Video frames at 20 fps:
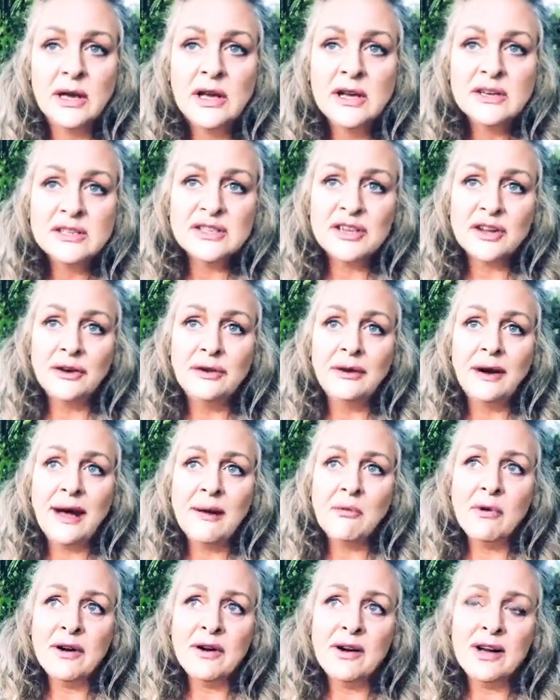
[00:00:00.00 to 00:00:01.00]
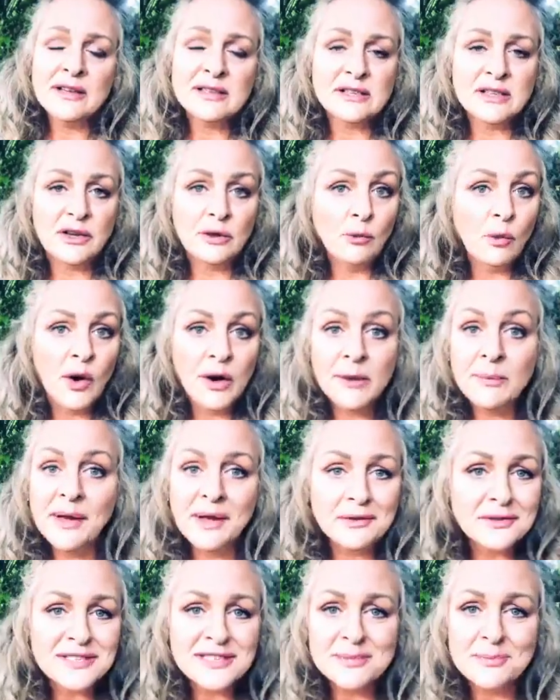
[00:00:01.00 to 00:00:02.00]
So I want to ask you, what
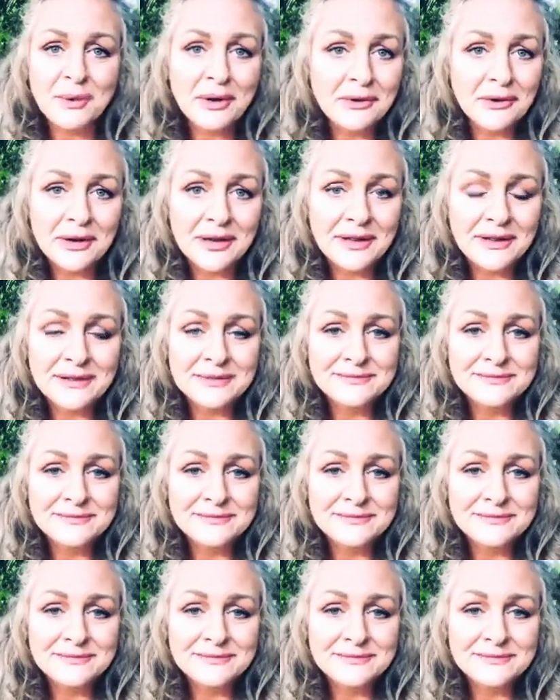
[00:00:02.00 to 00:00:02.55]
about spirit?